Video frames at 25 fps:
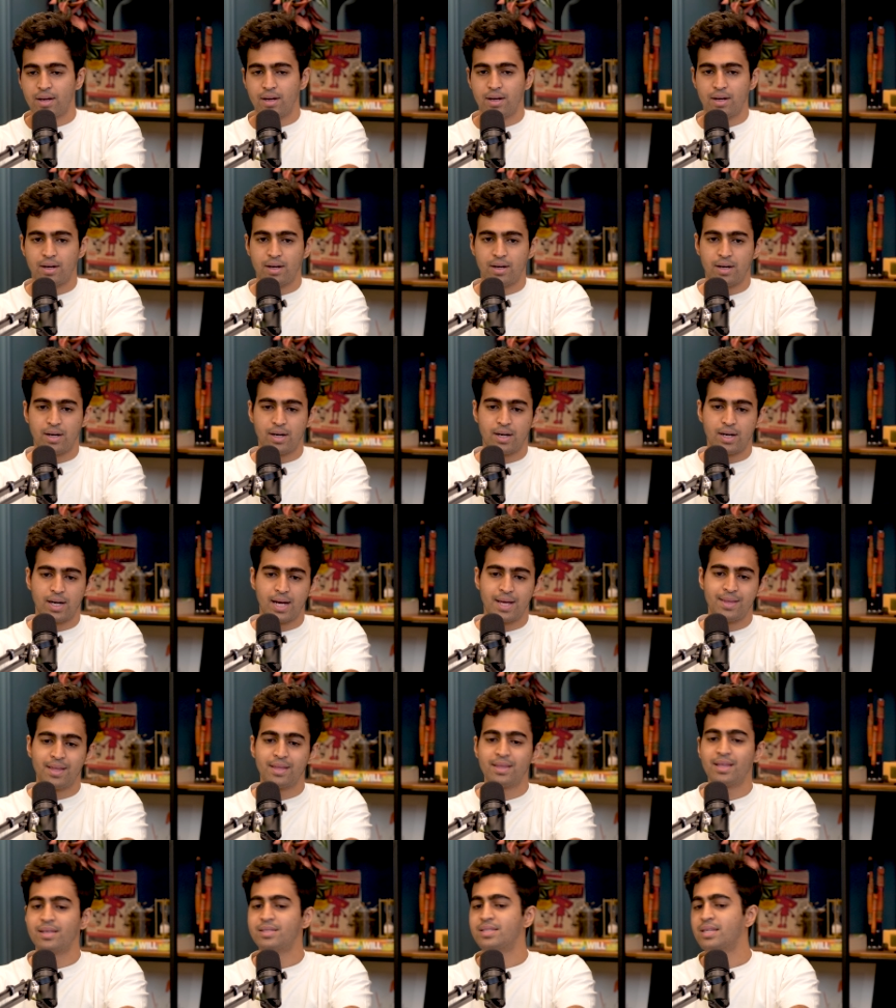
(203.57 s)
Uh,
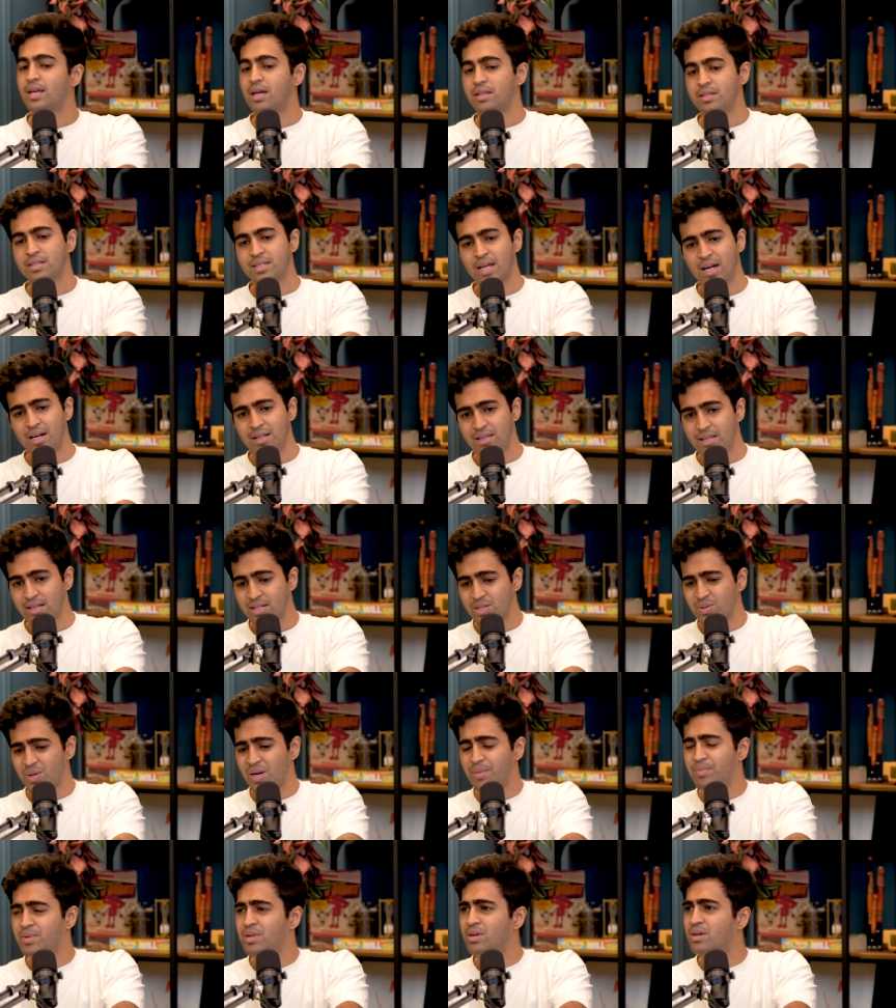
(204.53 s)
and then there's the other side of
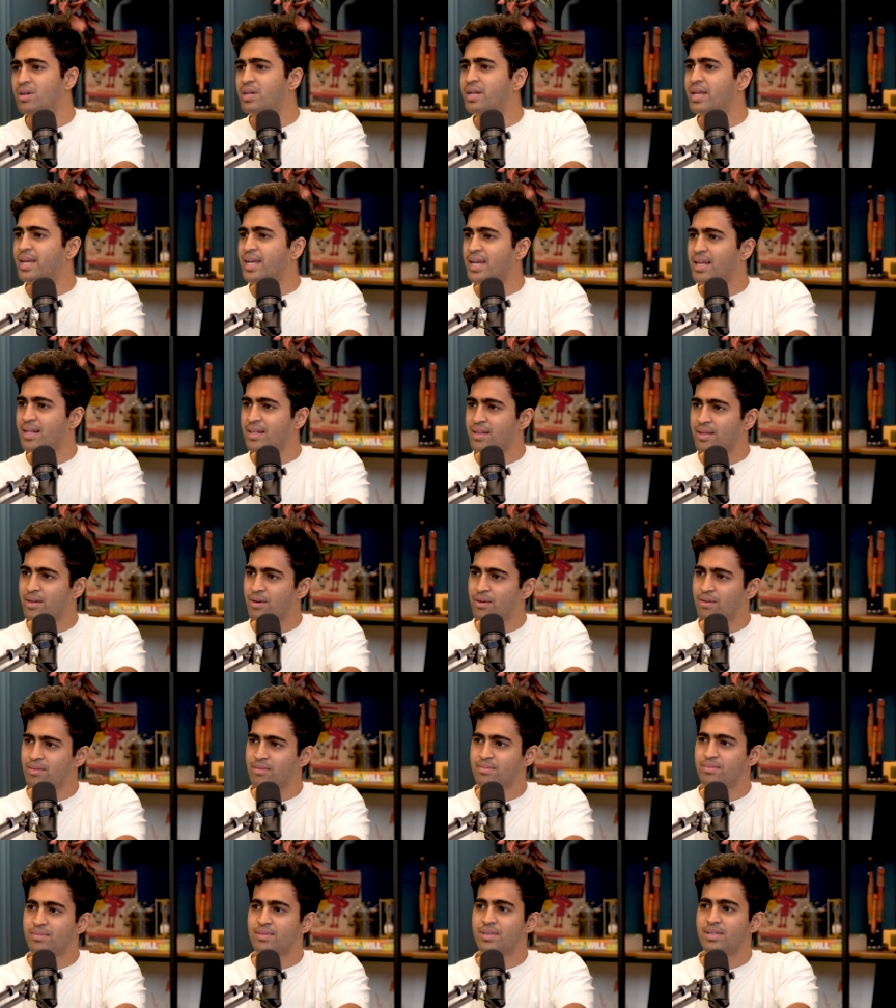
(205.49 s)
things where I'm learning and, you
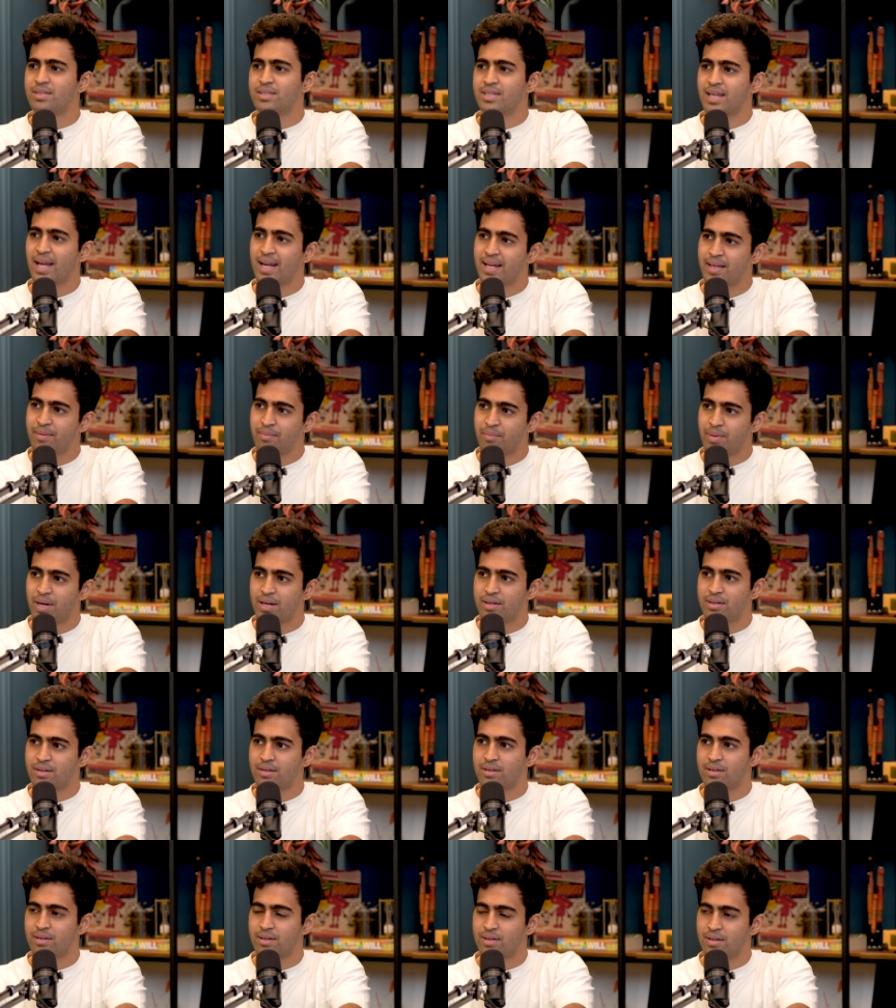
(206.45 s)
know, it's getting
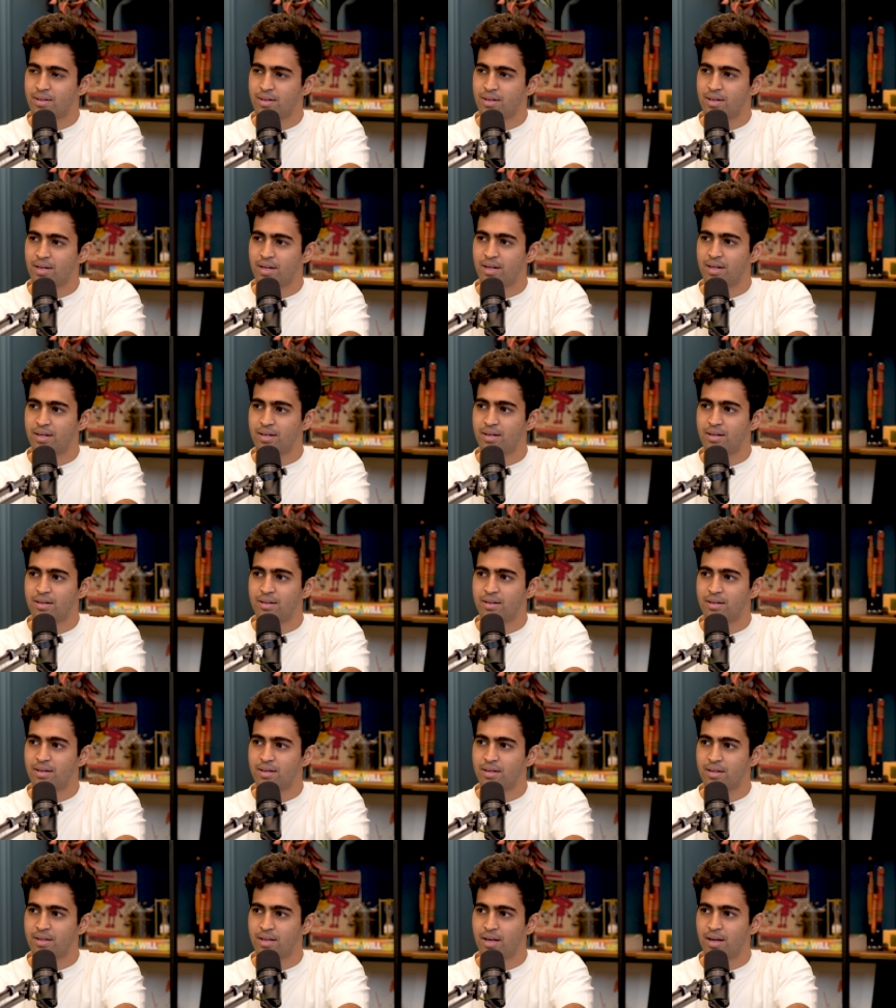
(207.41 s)
better. And
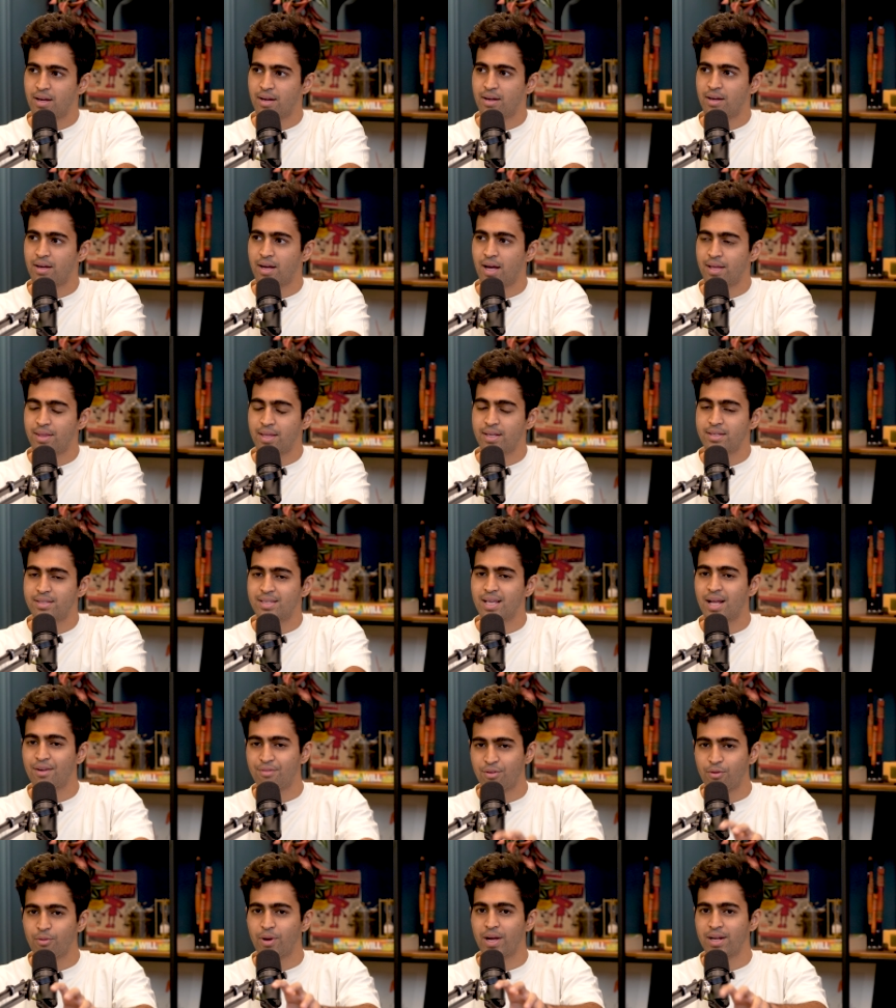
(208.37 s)
uh, yeah, I think
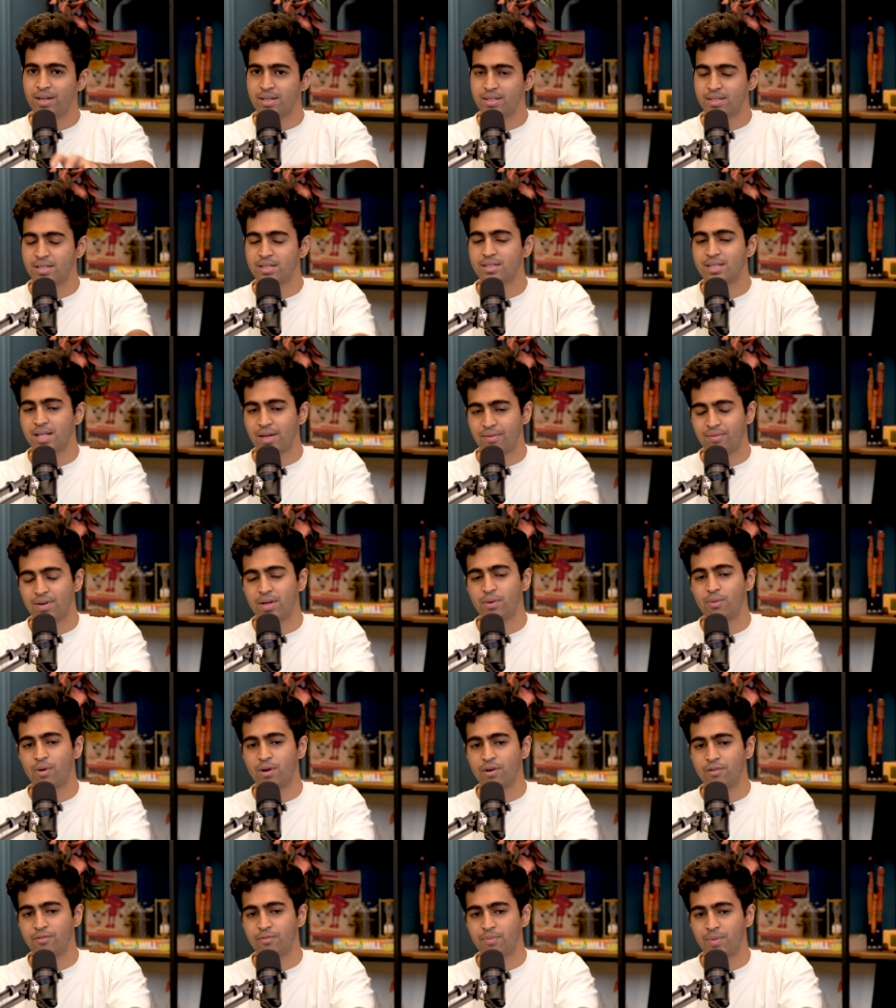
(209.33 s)
self awareness is definitely
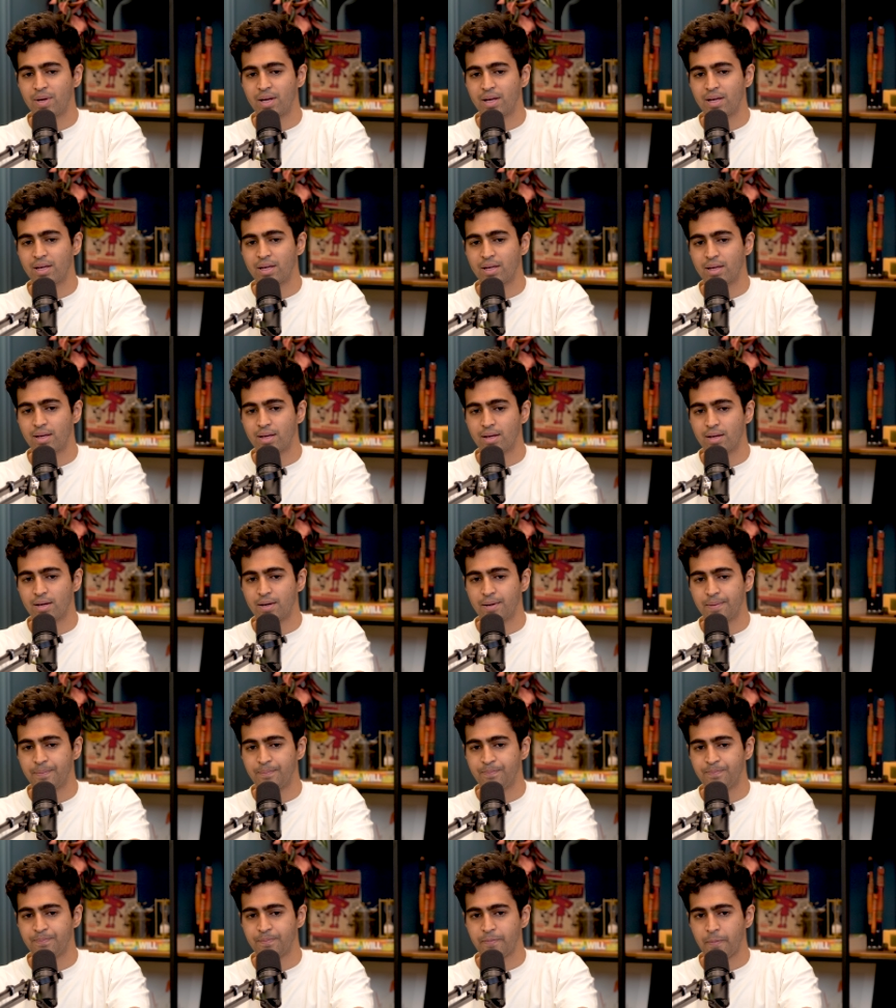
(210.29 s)
one of my
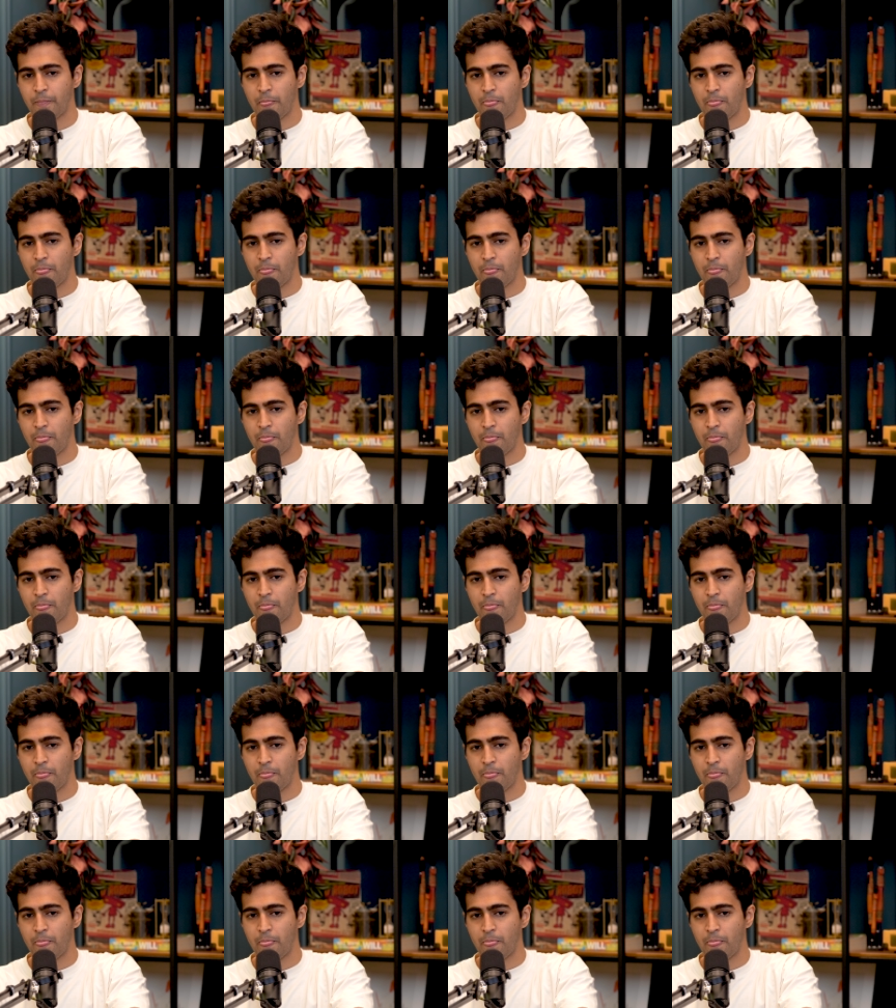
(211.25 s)
um,